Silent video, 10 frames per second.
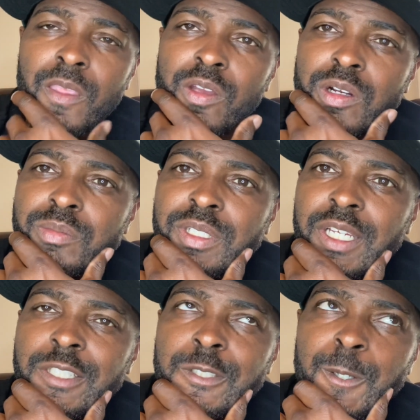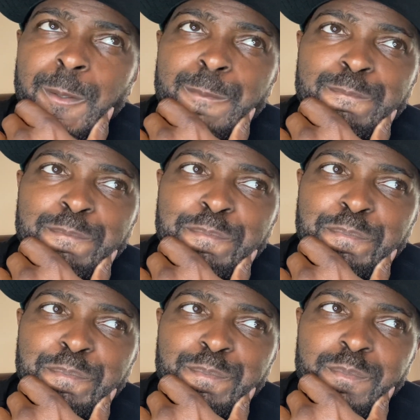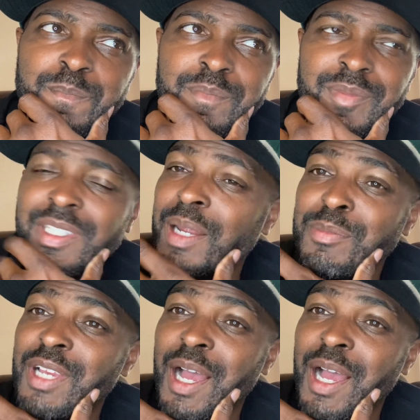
You know what I'm saying? So, and I mean,